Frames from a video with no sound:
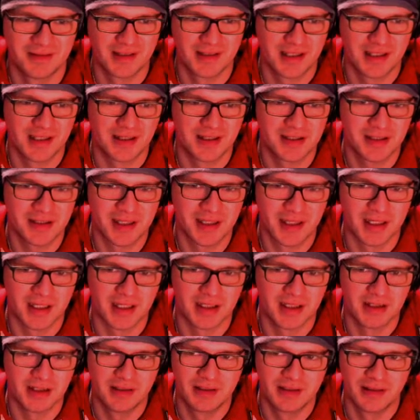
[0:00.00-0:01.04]

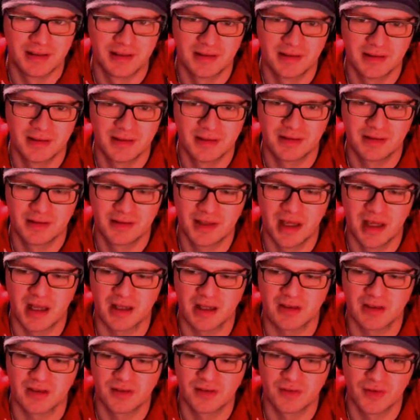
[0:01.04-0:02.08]
yeah,
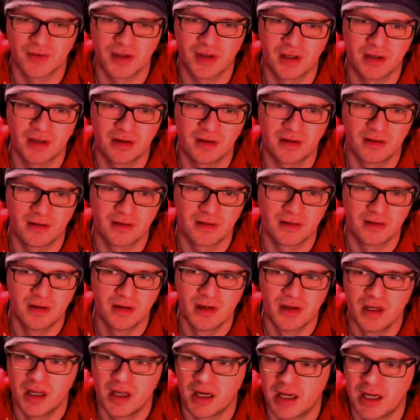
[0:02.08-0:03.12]
it's fine.
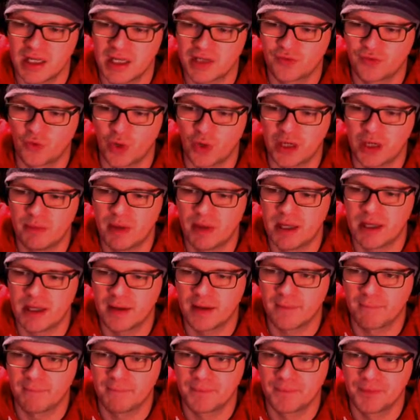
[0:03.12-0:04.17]
That's fine, mate.
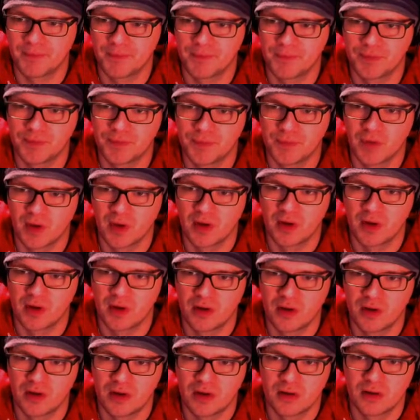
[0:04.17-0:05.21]

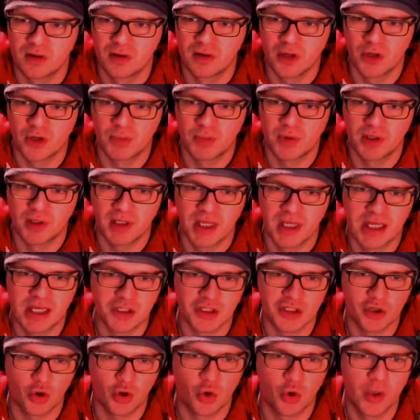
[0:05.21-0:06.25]
Open kings
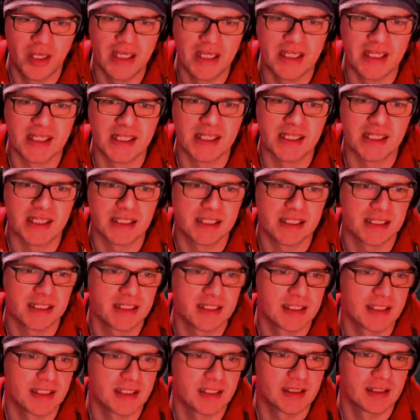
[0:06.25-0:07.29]
and
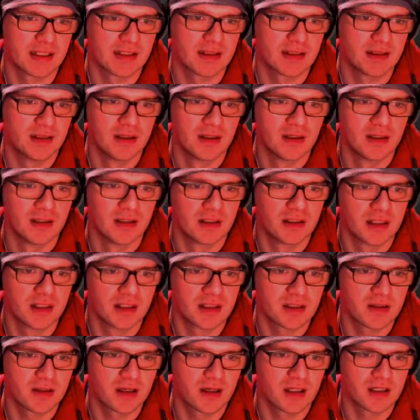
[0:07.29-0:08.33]
queens. This
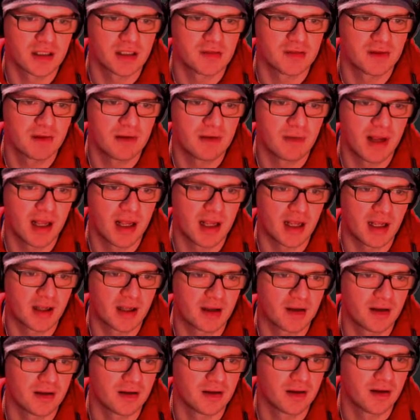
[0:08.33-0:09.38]
guy's
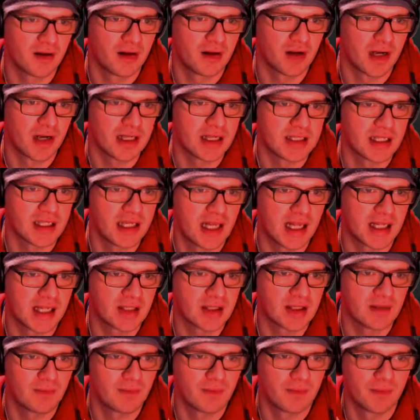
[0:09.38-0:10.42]
3-betting. Only got 18 hands on
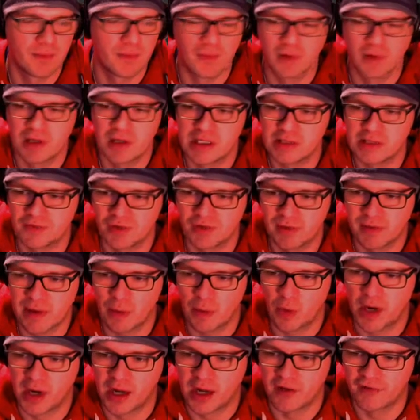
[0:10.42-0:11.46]
him. He's 3-bet
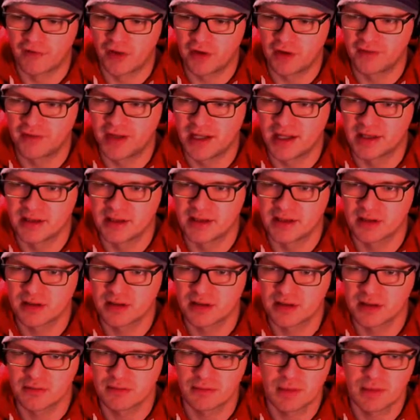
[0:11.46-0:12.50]
1 out of 5 hands.
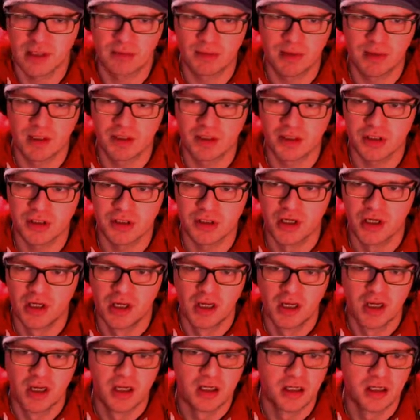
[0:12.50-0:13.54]
Doesn't mean much.
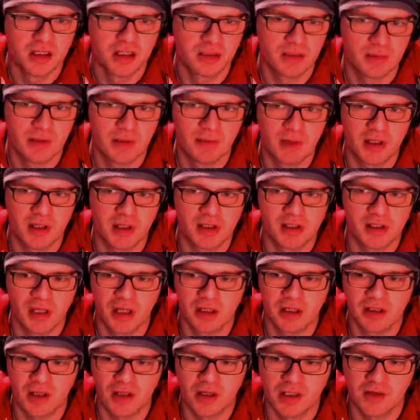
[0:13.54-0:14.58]
Doesn't mean much.
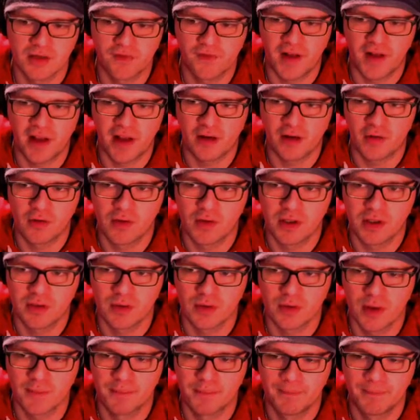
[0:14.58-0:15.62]
Decide to flat call this
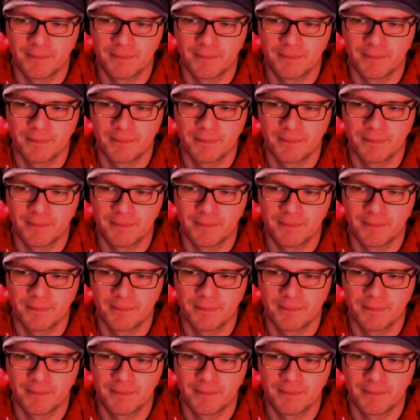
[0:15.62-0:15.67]
one.